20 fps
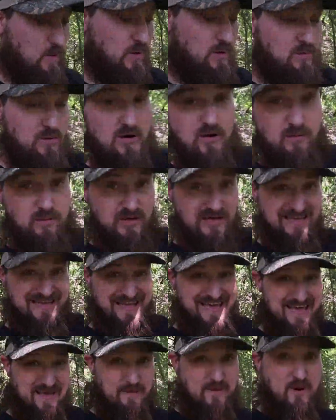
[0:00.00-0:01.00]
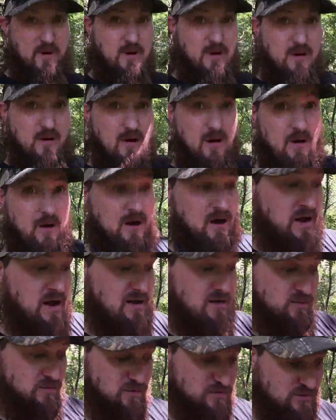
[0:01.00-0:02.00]
we were able to keep our
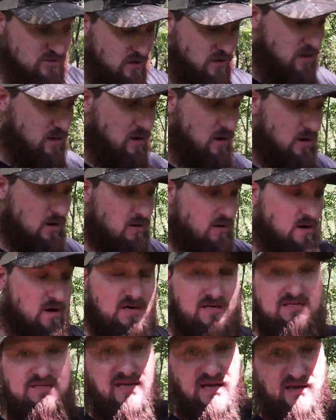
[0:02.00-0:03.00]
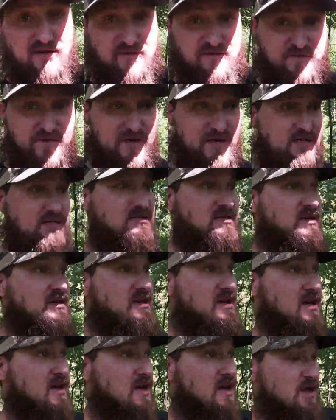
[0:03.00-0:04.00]
animals on our side of the fence
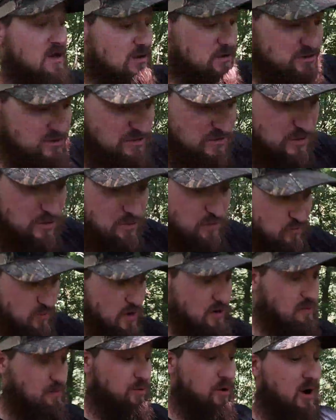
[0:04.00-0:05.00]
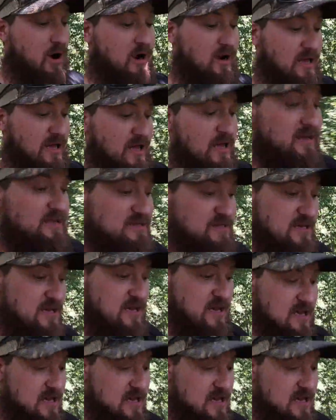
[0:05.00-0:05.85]
is due to wreck broadheads.